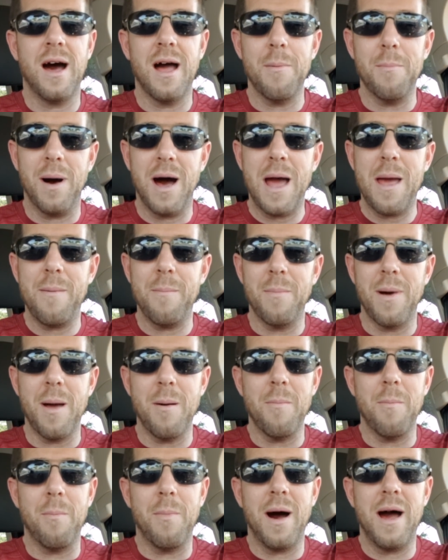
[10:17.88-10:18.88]

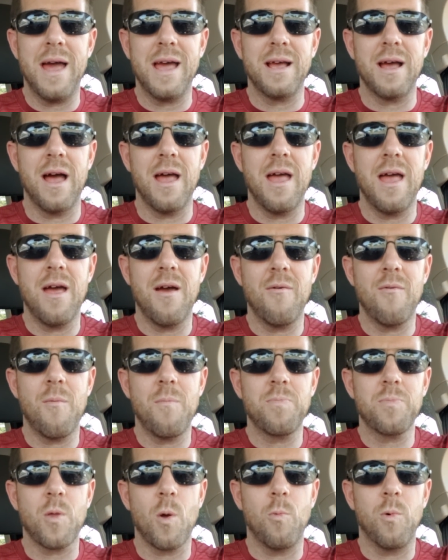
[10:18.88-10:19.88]

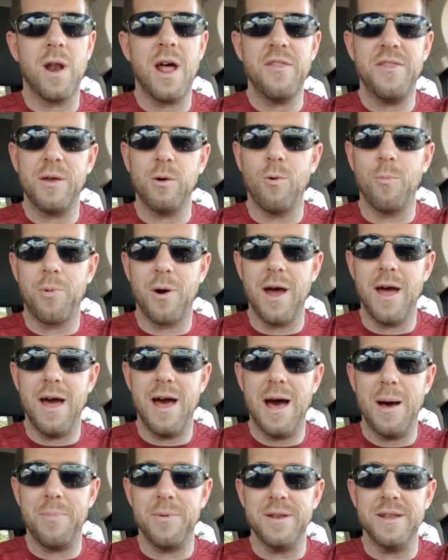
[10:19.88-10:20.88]
what I think will probably
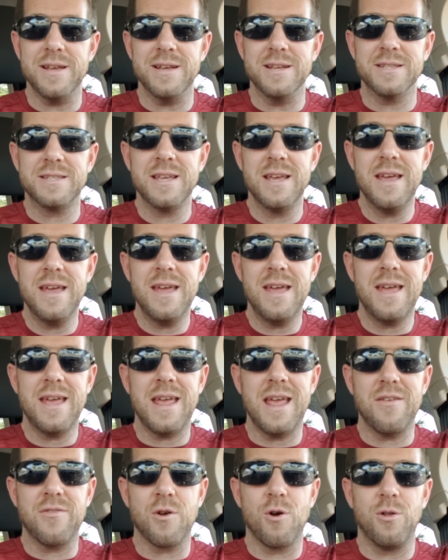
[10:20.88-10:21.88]
happen is
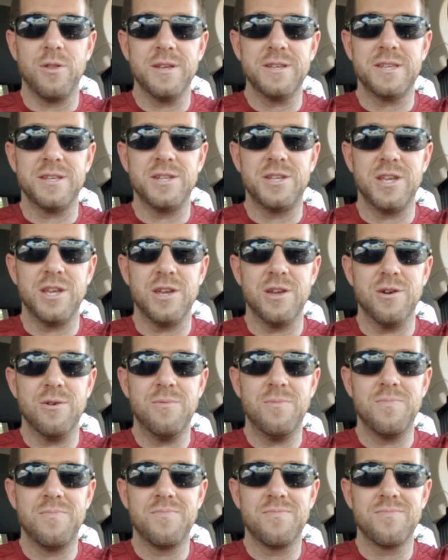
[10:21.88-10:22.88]
either he'll listen to you
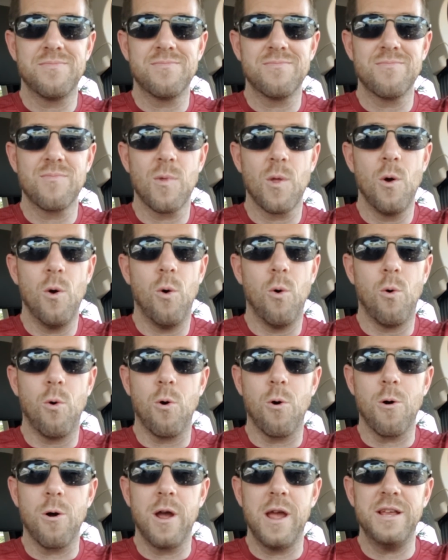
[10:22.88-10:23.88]

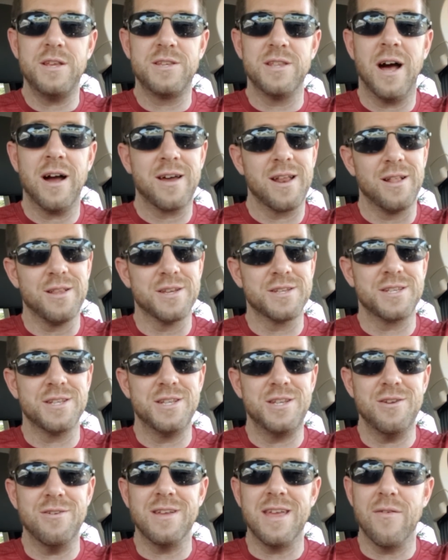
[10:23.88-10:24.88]
or he's not going to listen
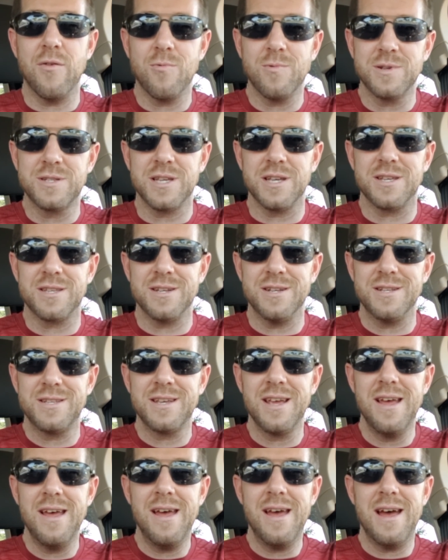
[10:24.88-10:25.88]
to you and give you resistance,
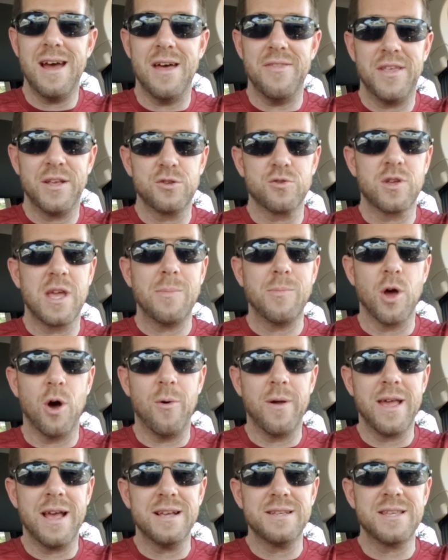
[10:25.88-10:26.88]
and things will keep
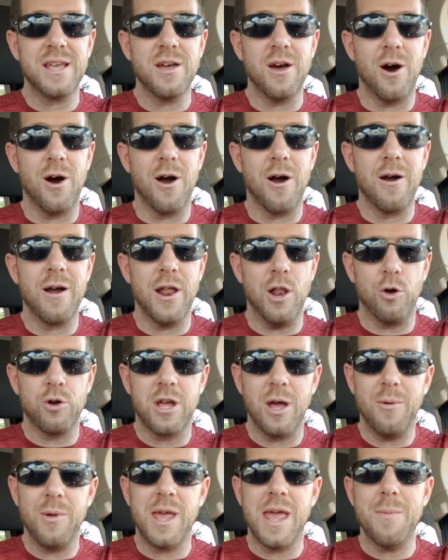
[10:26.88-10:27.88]
going as they are, and
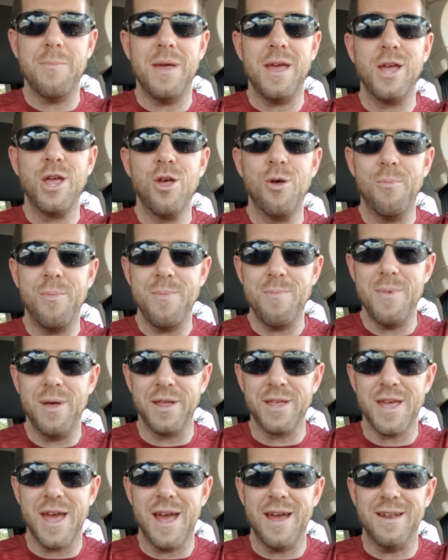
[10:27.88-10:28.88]
he'll keep being
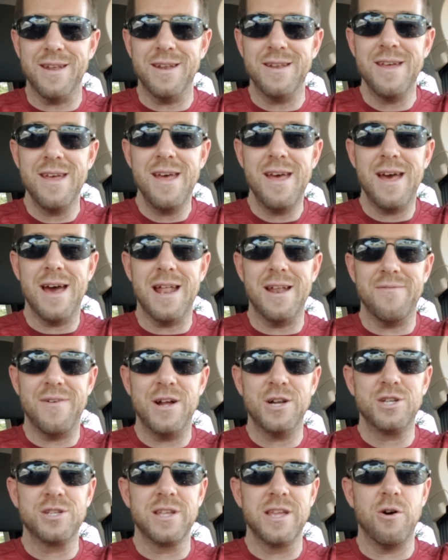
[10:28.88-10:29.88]
humiliated, and
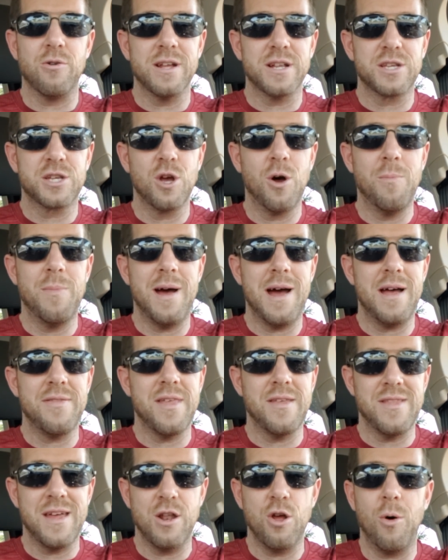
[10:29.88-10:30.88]
eventually it'll get so bad
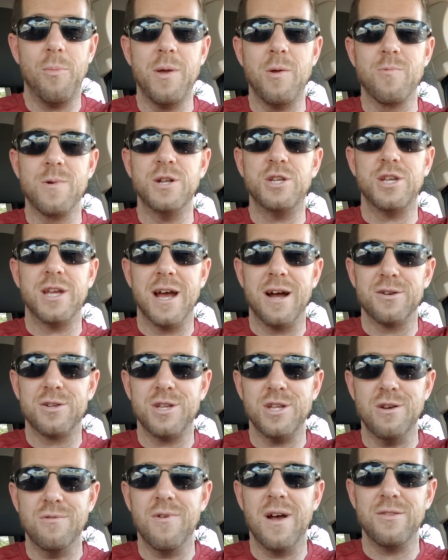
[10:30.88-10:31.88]
that then he'll be reaching out
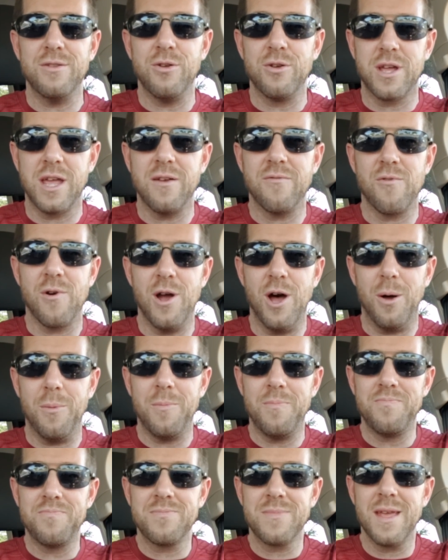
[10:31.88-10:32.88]
to you looking for help.
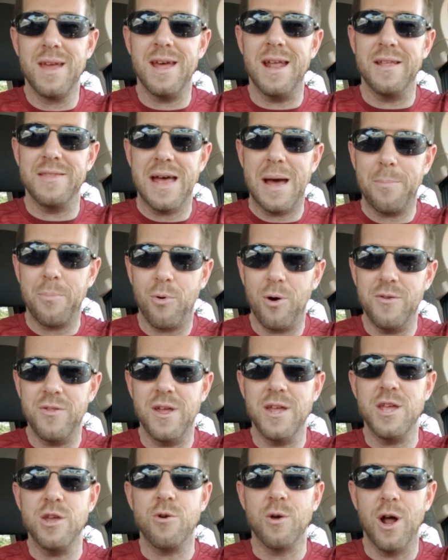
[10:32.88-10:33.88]
And at that point,
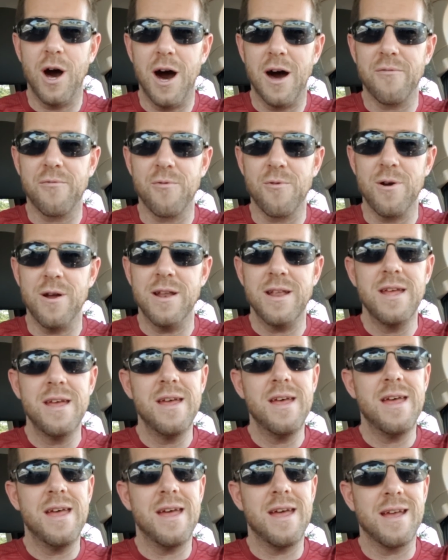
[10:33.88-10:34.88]
then you can offer it,
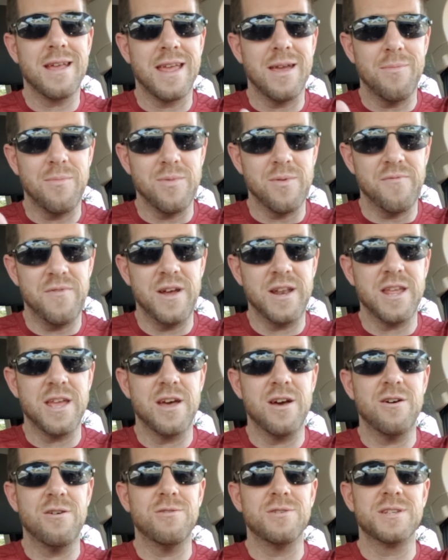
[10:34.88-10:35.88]
give him the
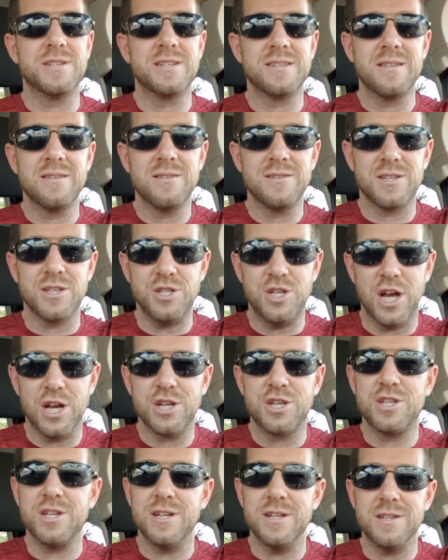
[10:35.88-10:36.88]
videos,
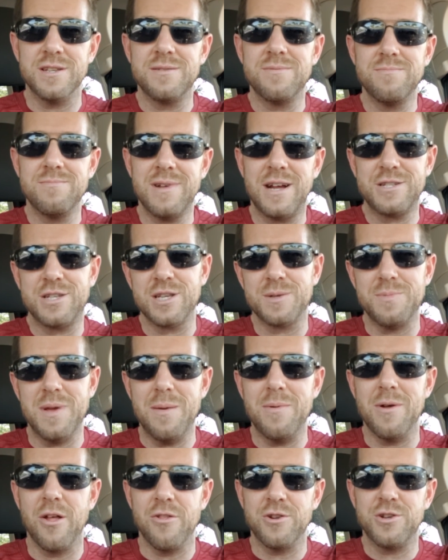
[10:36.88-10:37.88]
suggestions, not just me,
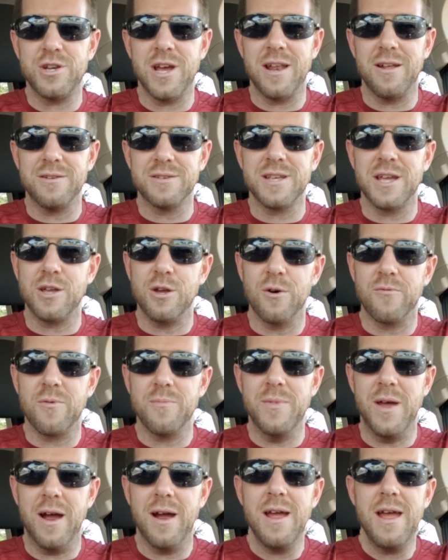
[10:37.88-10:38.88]
but other channels, and go from
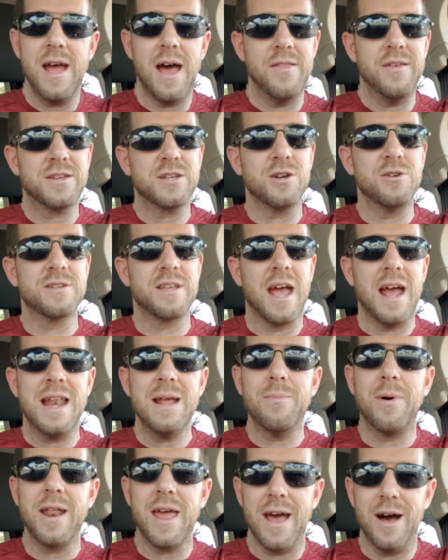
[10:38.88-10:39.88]
there. And this goes to
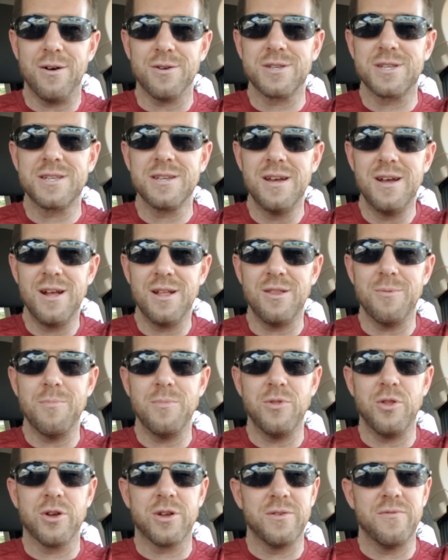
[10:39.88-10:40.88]
anybody else
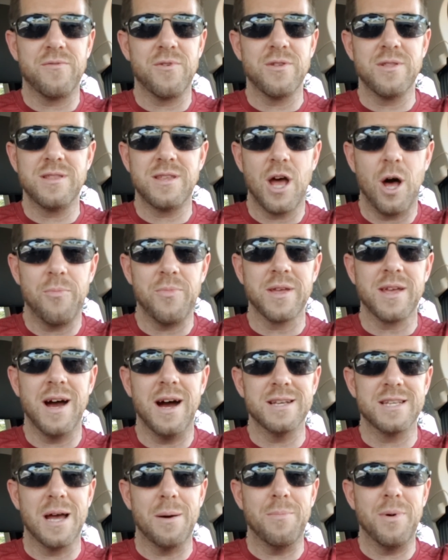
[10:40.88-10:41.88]
looking for to help the
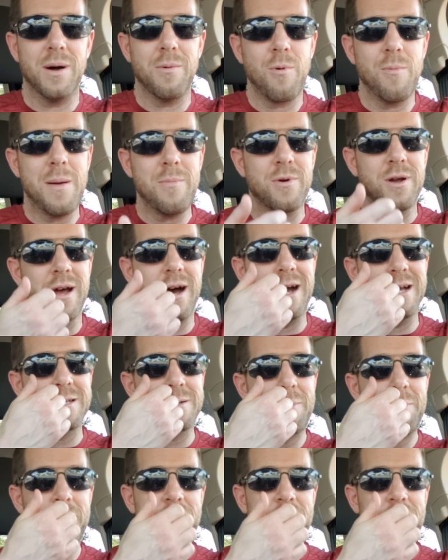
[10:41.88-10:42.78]
guys out. But remember, guys,